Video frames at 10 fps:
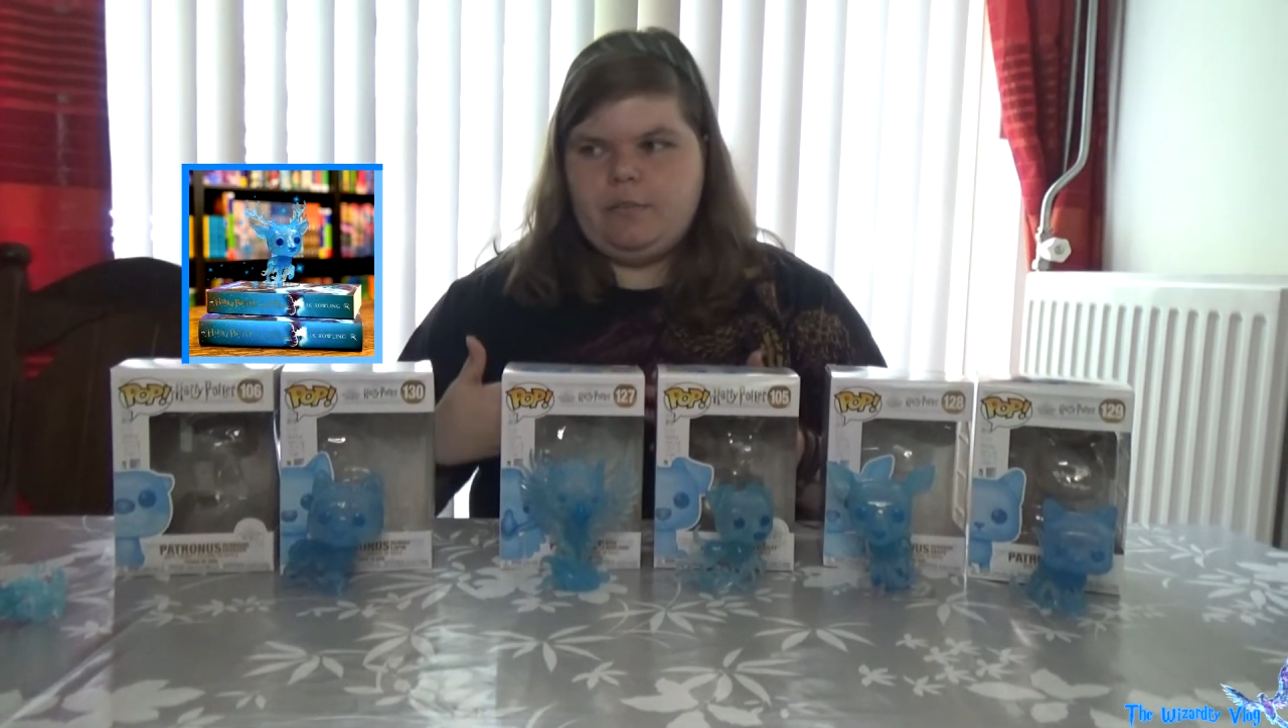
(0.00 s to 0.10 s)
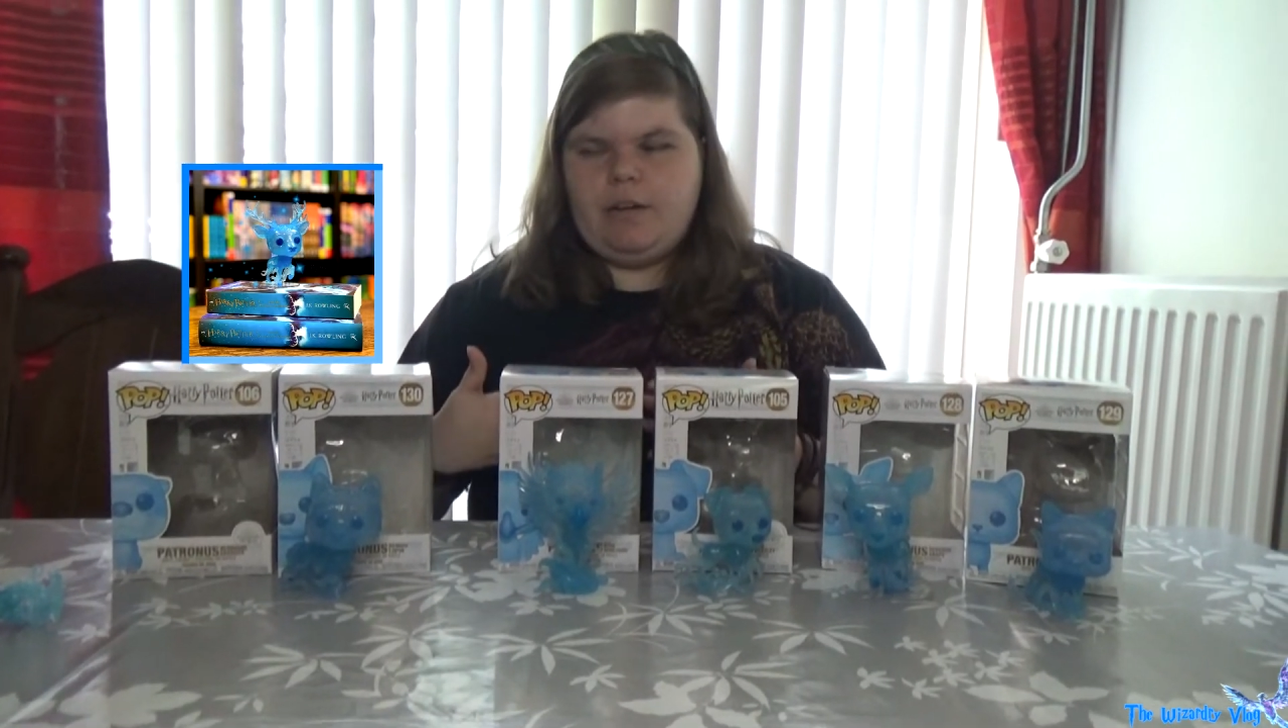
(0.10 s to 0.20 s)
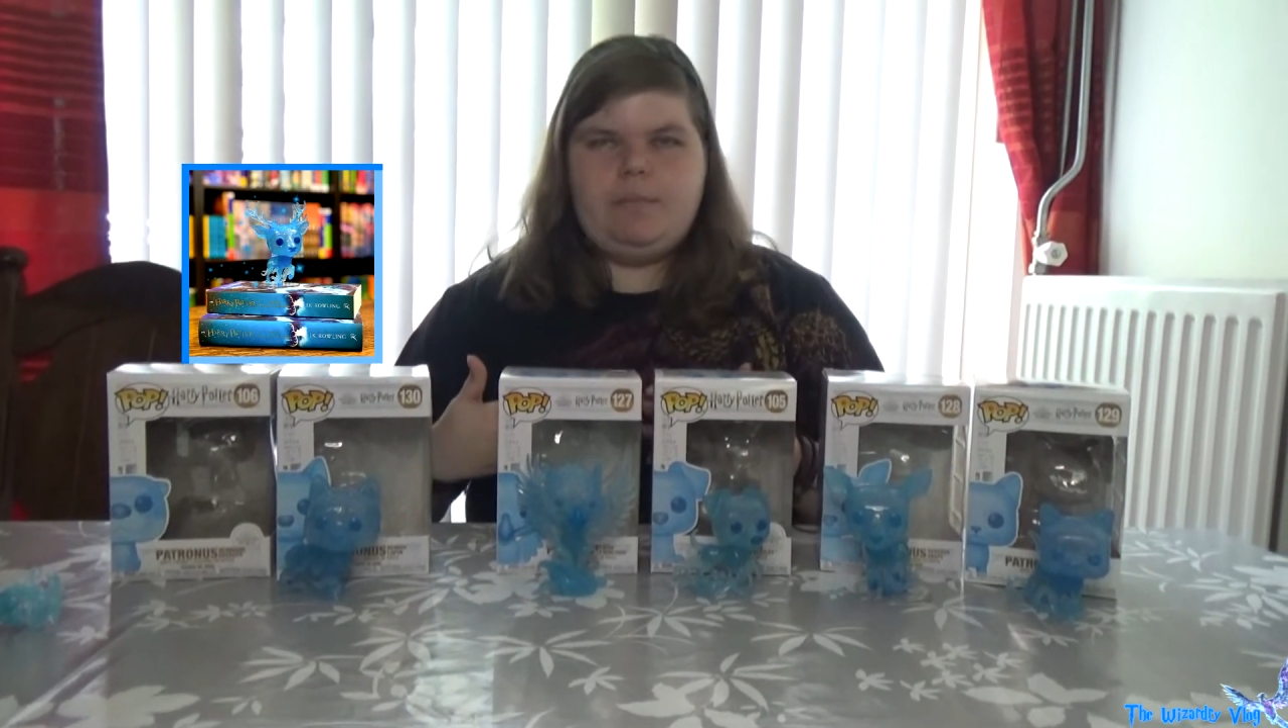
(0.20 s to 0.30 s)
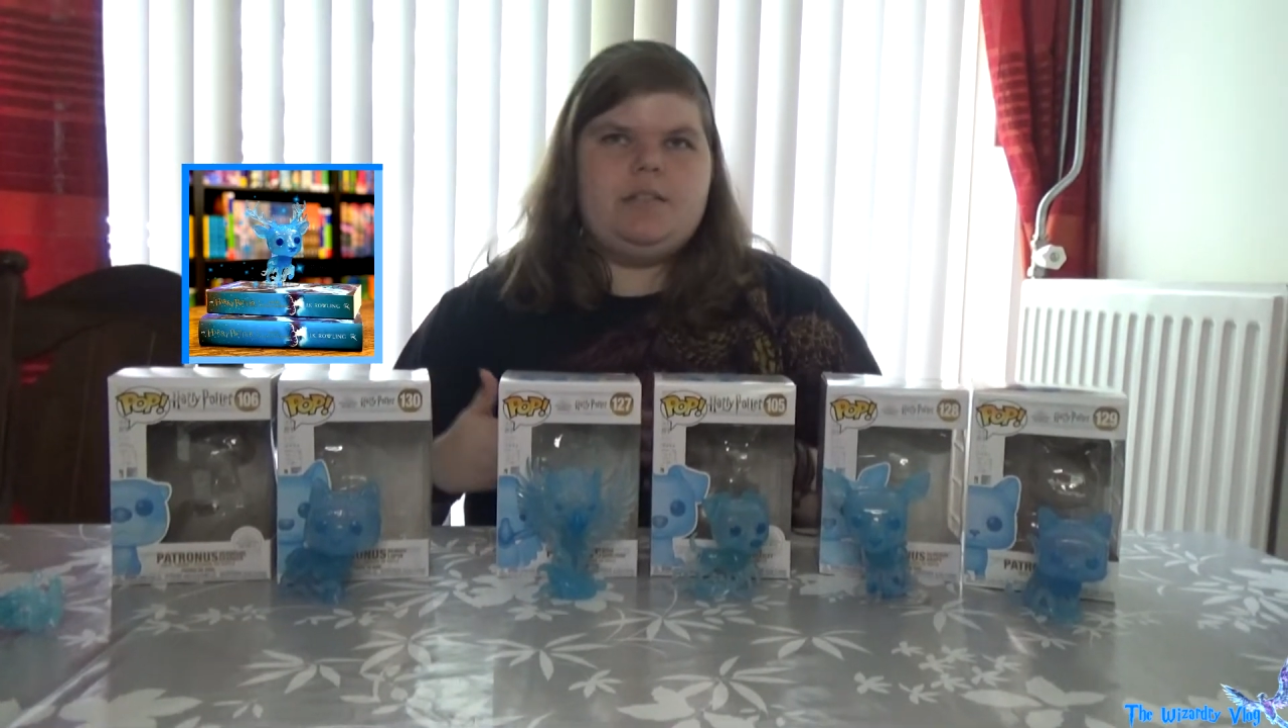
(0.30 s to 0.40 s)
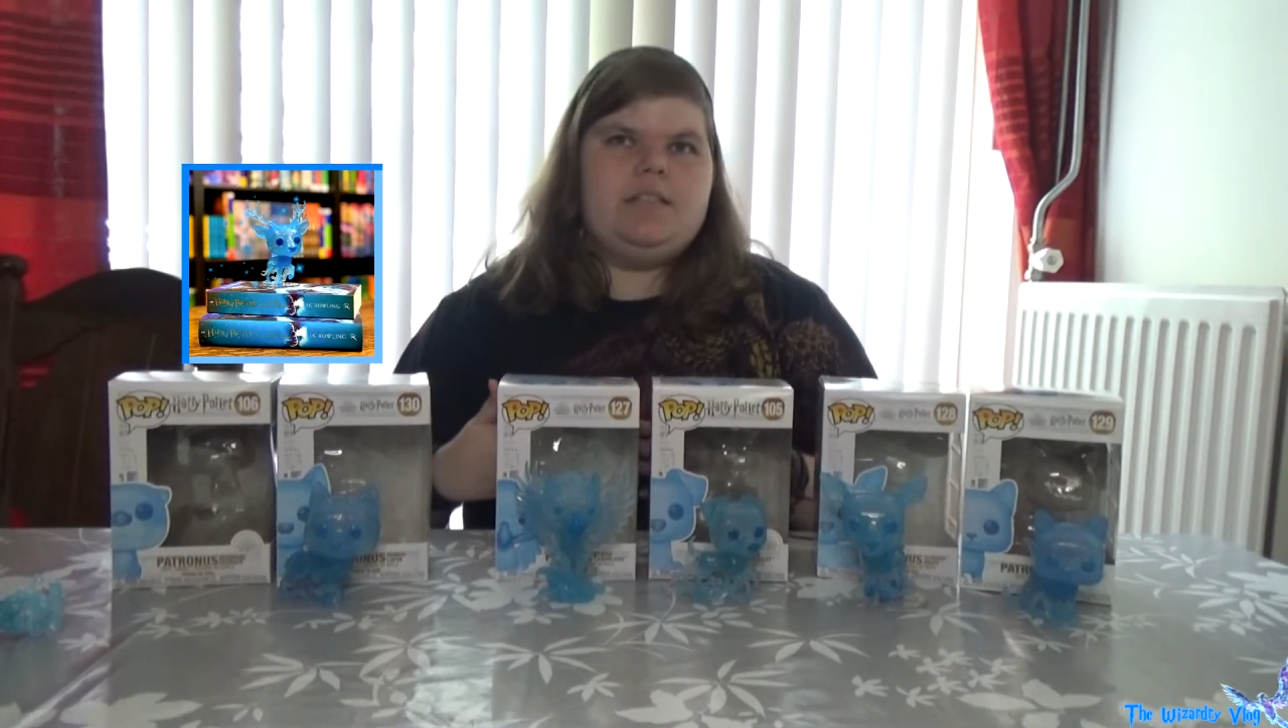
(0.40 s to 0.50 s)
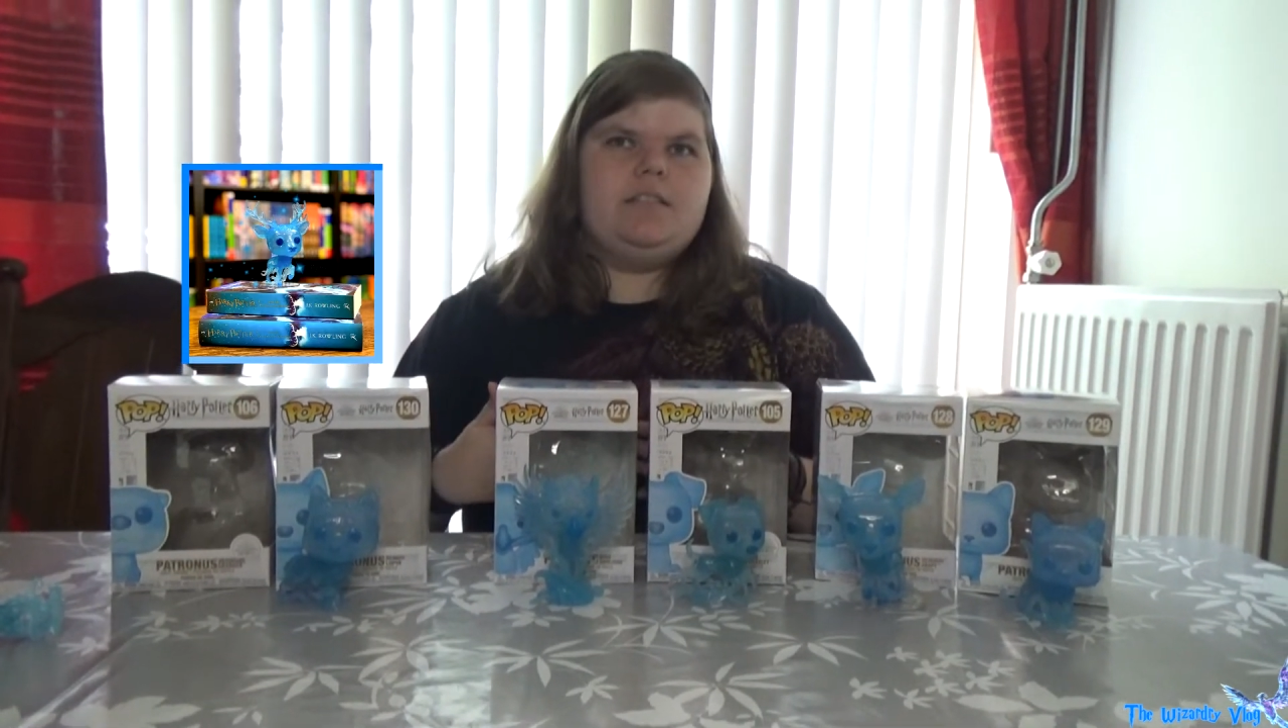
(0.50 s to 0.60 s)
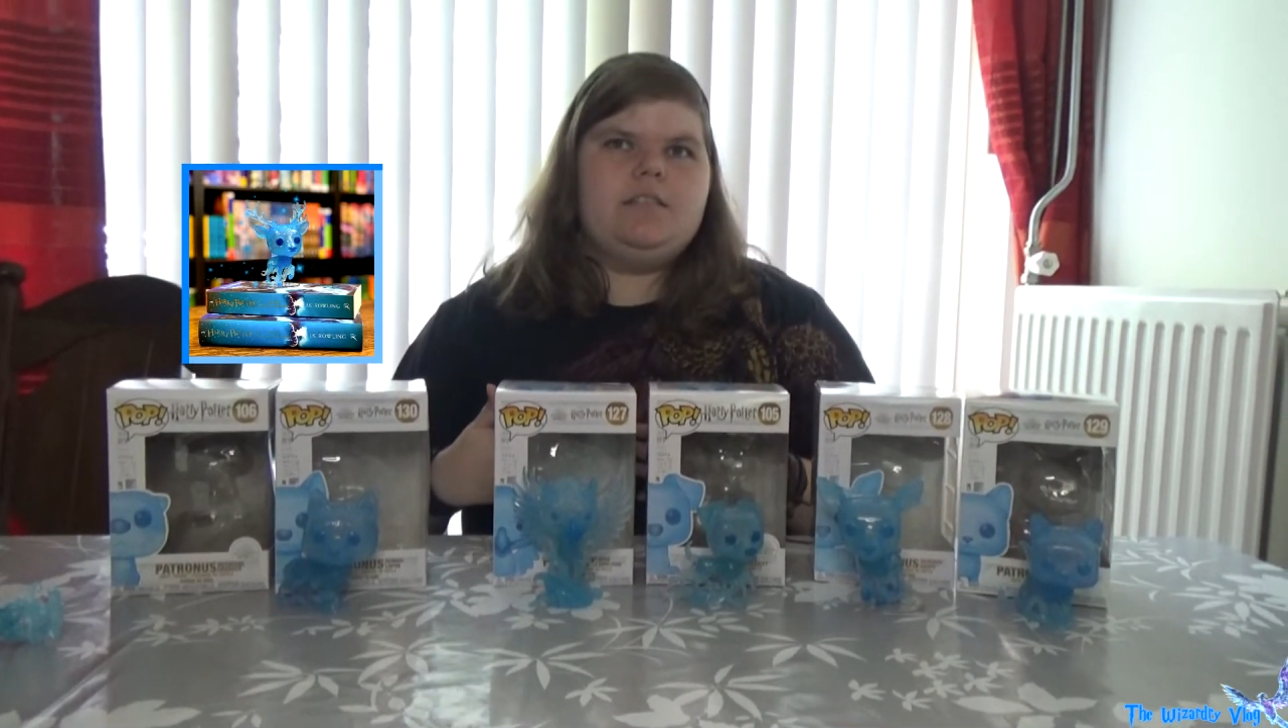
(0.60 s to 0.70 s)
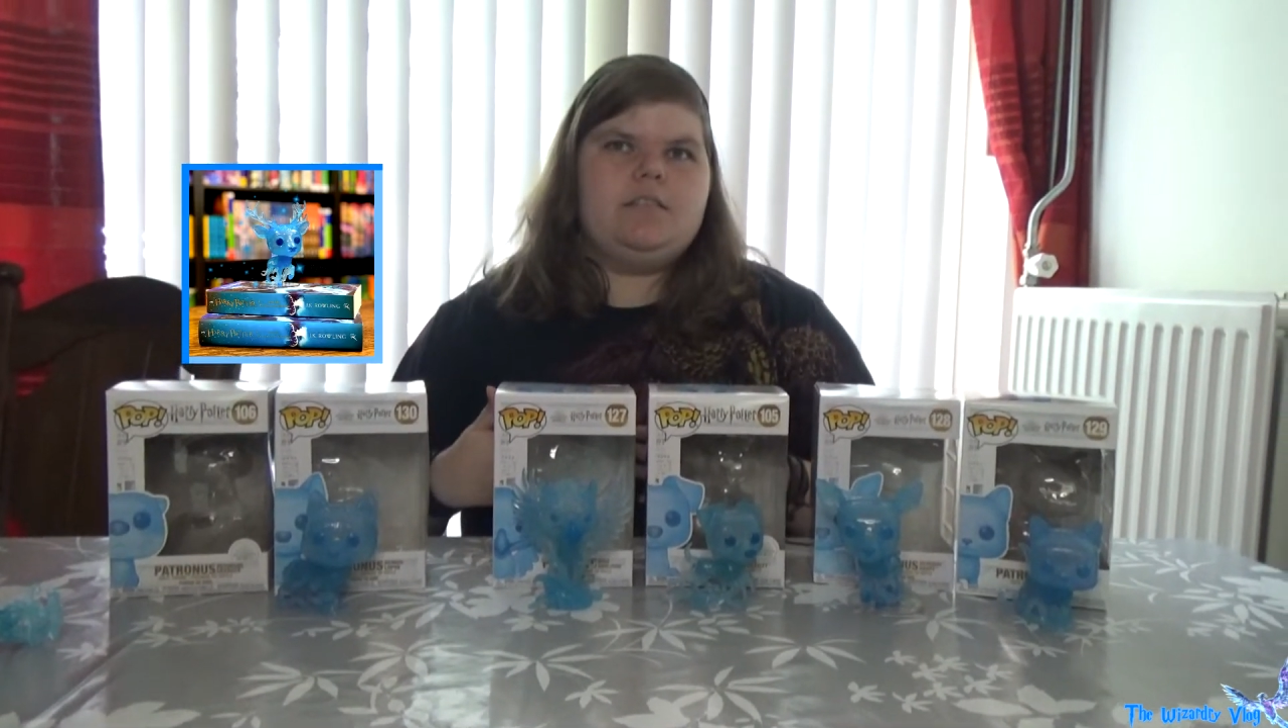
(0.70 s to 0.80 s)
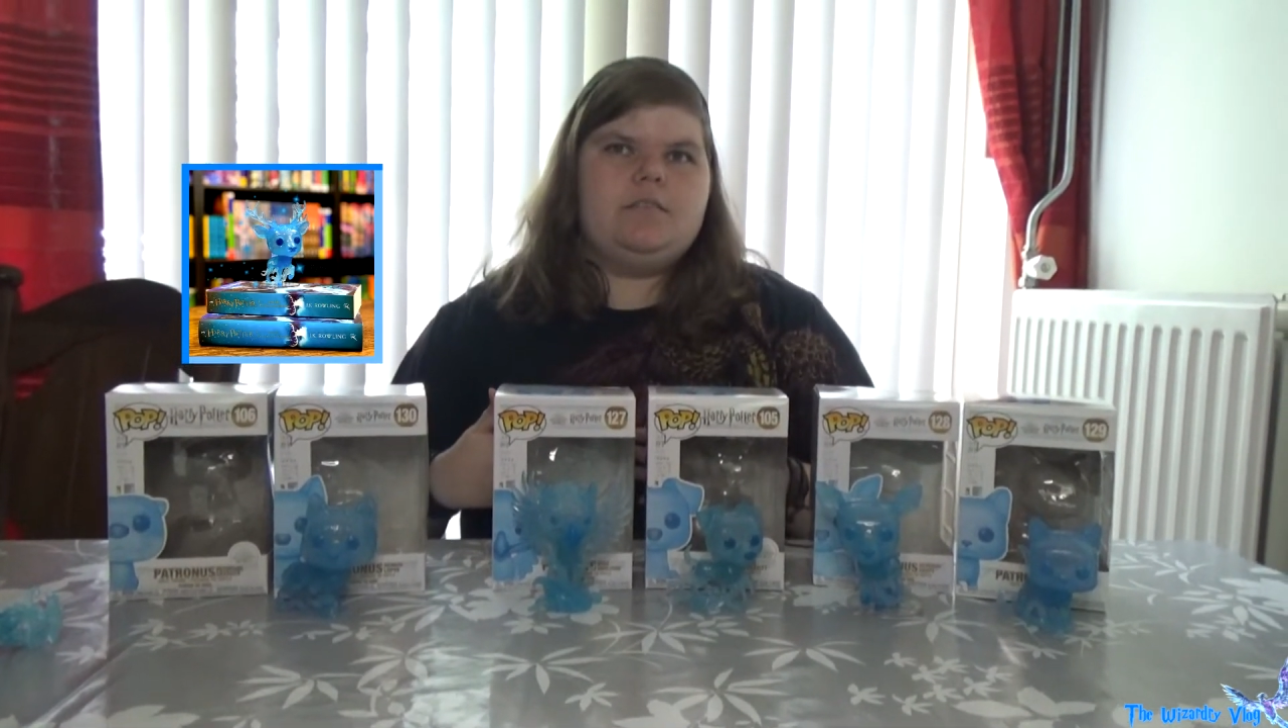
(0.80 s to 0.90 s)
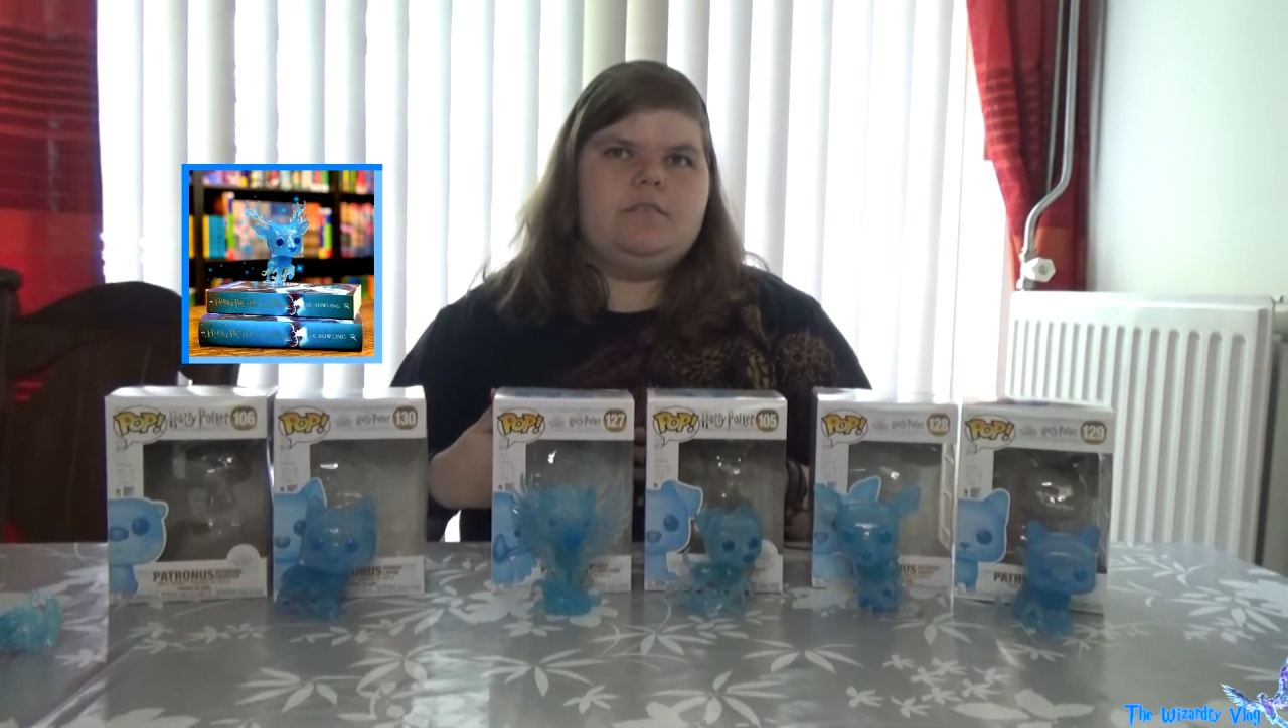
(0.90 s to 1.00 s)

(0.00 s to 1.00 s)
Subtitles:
rabbit is,